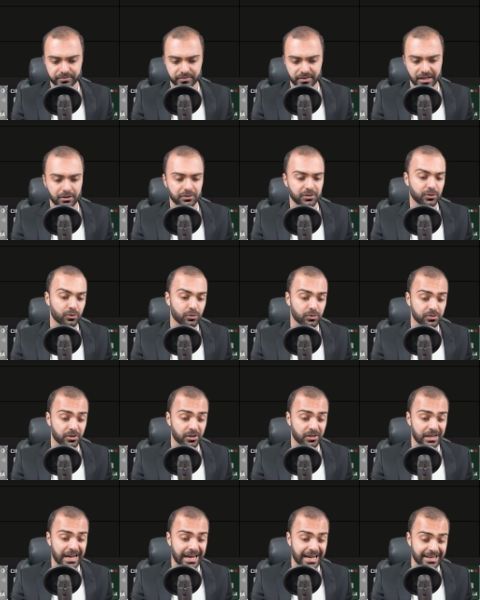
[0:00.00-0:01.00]
Now the gold
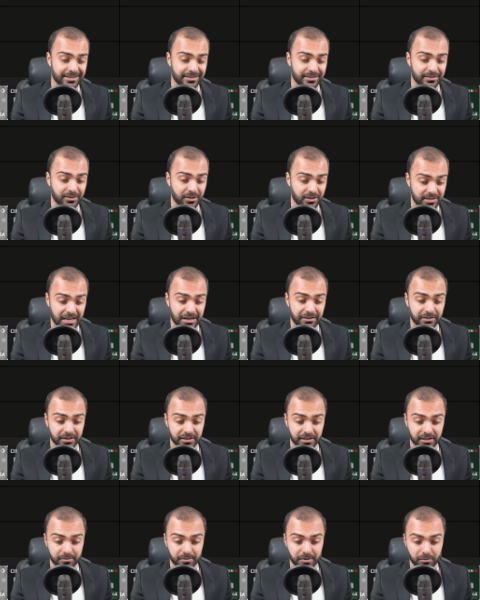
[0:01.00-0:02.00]
card does have a
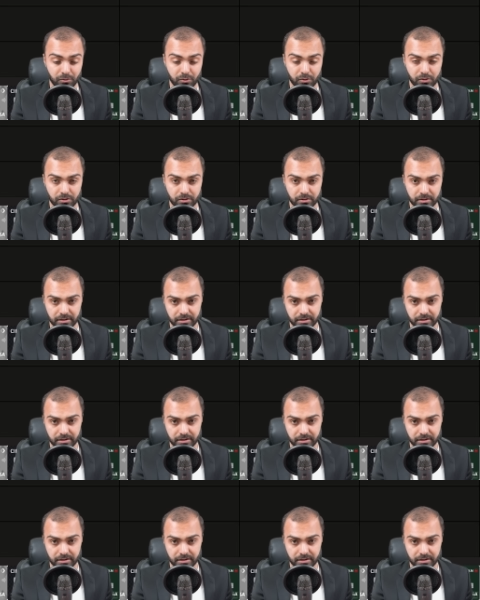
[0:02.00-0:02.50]
little bit more